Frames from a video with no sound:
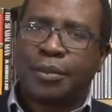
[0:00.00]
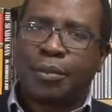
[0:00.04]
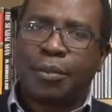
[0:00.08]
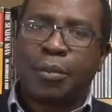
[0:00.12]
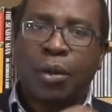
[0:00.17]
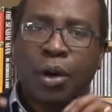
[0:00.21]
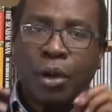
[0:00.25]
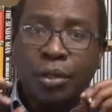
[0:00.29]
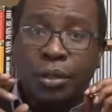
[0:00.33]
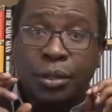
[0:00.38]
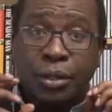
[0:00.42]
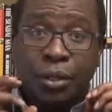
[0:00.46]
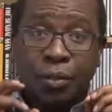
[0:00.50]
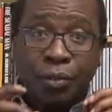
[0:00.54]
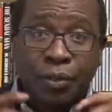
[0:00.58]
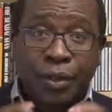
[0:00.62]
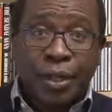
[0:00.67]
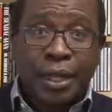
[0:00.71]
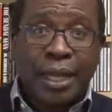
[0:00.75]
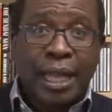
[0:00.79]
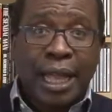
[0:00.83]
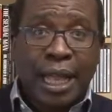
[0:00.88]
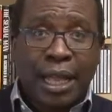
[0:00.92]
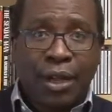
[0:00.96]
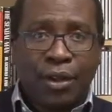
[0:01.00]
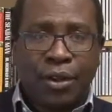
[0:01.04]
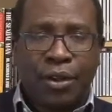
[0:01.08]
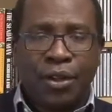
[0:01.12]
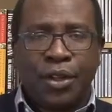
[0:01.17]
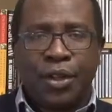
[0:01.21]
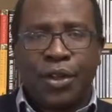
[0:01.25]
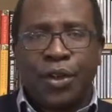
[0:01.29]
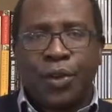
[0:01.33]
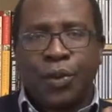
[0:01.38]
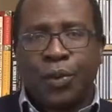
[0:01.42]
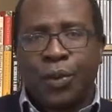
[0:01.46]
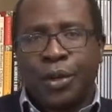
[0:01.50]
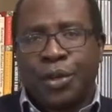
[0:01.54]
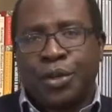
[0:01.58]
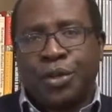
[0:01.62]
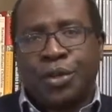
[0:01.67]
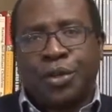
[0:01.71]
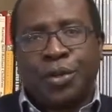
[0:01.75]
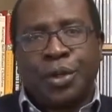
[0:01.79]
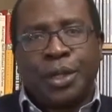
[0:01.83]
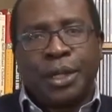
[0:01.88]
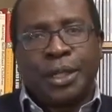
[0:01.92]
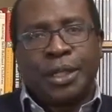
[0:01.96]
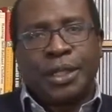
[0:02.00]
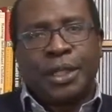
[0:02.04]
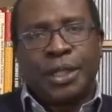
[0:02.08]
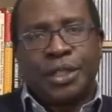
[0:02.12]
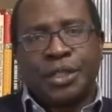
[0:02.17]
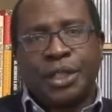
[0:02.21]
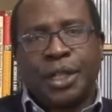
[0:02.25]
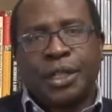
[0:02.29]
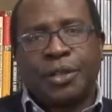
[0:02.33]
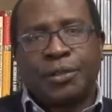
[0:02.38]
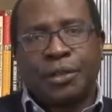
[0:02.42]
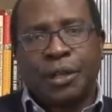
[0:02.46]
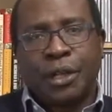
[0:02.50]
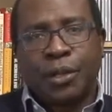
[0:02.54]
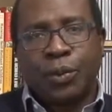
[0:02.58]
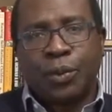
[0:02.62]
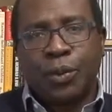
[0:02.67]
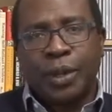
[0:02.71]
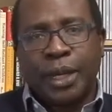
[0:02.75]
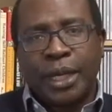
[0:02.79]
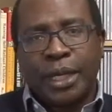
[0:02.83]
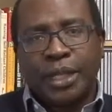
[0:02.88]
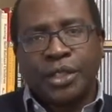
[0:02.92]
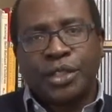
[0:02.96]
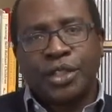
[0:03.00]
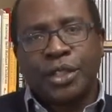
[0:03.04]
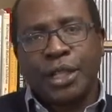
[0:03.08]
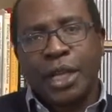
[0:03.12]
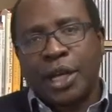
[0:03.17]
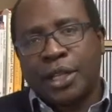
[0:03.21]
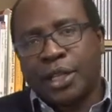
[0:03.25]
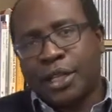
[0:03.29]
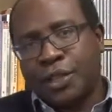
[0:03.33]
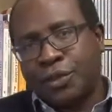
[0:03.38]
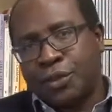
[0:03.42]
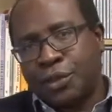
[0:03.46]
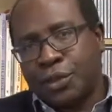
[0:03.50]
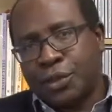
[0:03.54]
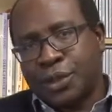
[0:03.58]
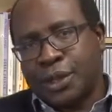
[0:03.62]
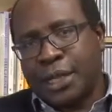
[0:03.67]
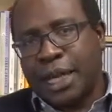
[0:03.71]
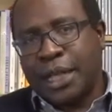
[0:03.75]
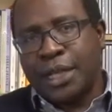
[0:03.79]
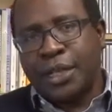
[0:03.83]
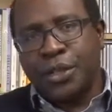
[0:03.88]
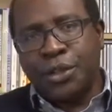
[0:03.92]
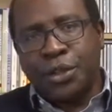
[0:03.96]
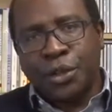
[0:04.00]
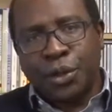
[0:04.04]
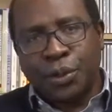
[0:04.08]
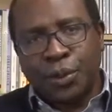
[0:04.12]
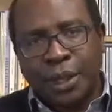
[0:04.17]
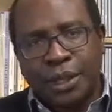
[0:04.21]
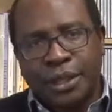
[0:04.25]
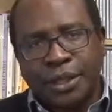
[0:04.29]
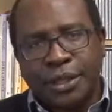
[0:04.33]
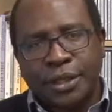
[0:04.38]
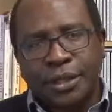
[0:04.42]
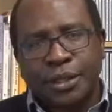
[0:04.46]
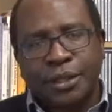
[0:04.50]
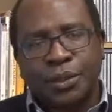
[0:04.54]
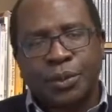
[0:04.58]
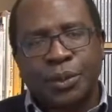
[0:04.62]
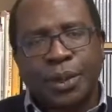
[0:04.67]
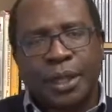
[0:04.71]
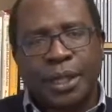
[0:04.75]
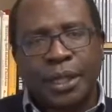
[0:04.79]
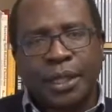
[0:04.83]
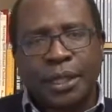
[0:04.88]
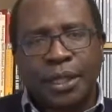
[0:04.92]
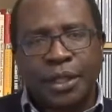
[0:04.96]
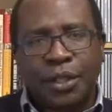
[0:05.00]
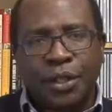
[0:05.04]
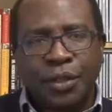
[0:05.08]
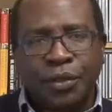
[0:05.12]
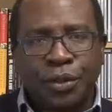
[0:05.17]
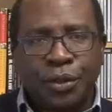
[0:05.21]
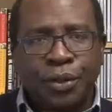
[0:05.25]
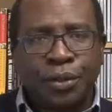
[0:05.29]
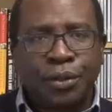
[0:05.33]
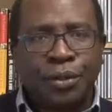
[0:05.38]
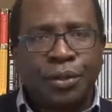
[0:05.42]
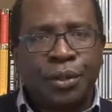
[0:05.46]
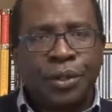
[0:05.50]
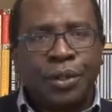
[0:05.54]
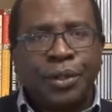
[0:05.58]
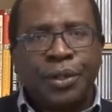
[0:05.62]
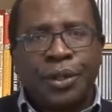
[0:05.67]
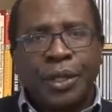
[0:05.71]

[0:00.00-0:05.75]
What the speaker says: But for now, we're doing it in a general way so that if you send in your questions, we can give you